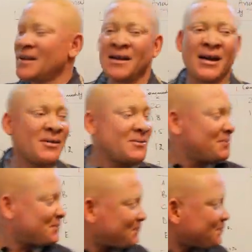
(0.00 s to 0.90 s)

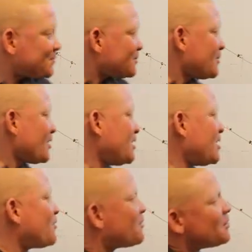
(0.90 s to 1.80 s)
Now,
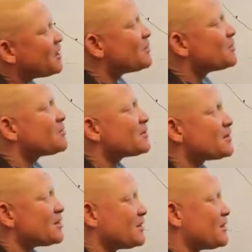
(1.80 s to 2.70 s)
here we've been able to
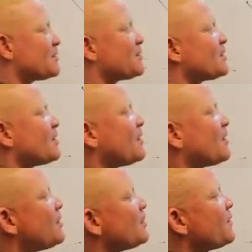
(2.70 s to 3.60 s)
see
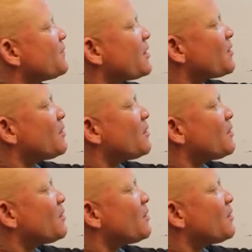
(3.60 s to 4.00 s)
different